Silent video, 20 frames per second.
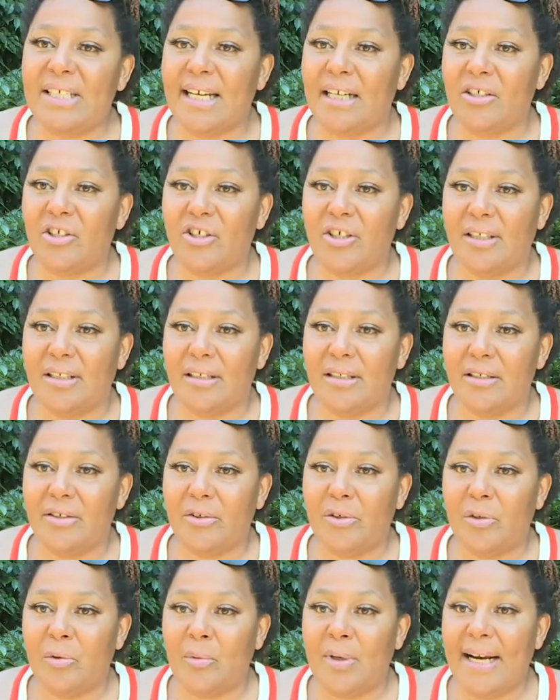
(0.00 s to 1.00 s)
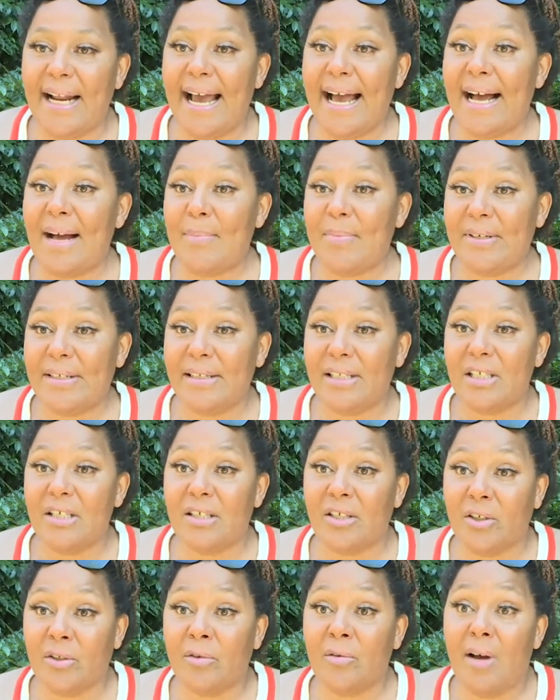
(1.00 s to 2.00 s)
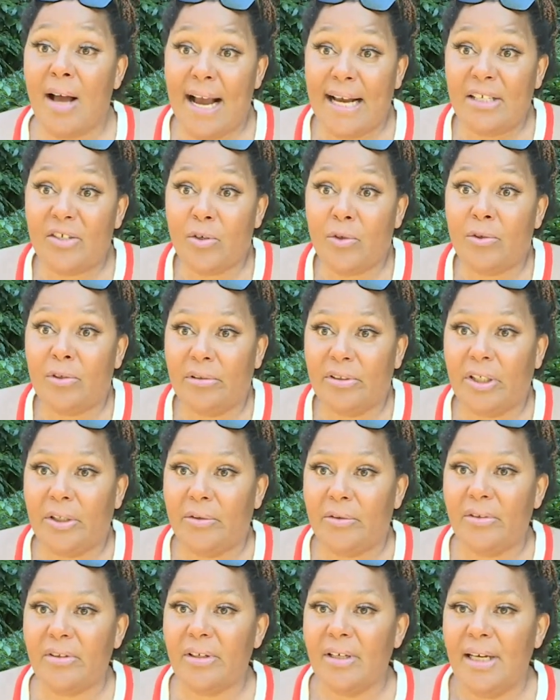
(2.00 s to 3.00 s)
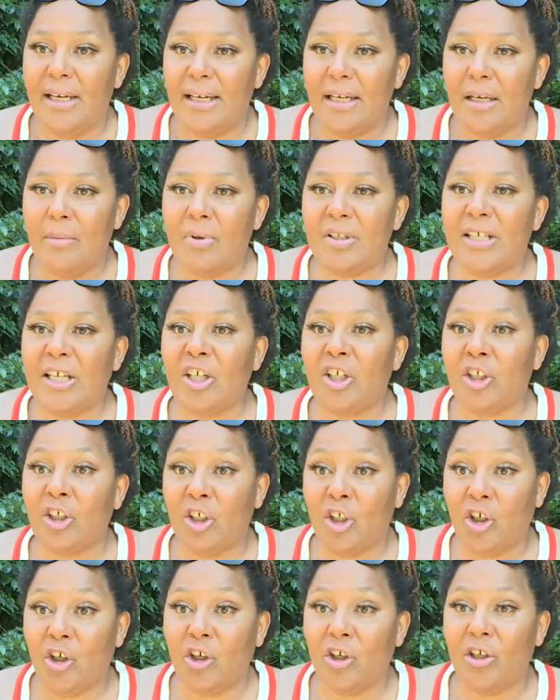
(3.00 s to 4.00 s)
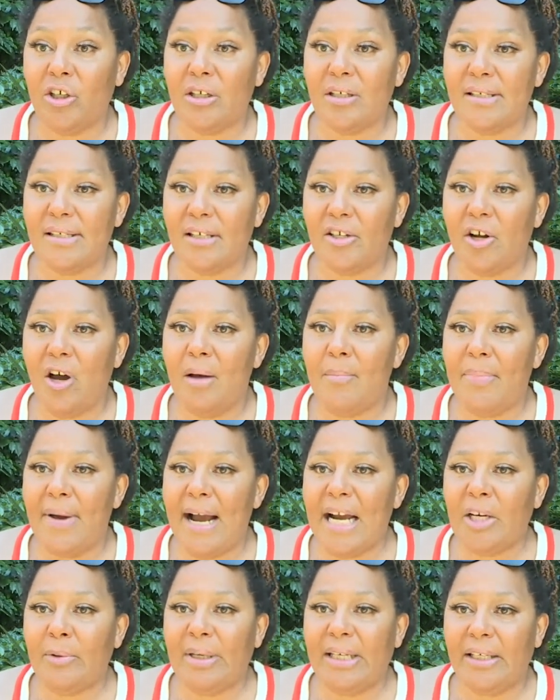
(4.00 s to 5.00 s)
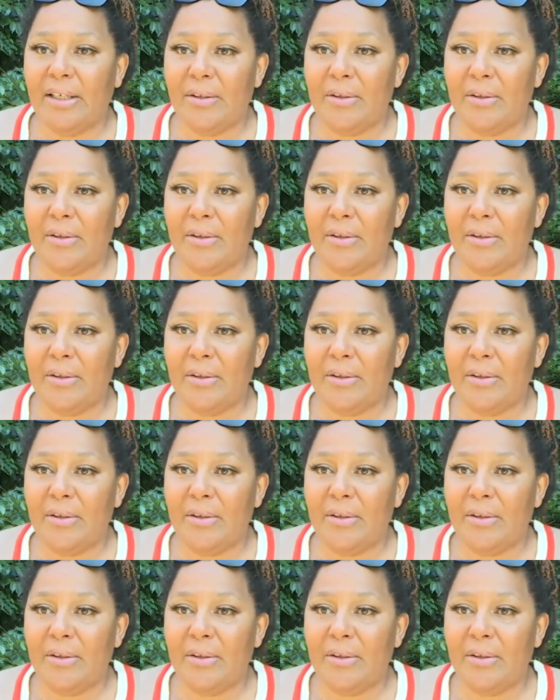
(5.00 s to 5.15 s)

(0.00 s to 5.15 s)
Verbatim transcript: attention to what happens to high school youth, in particular girls and non-binary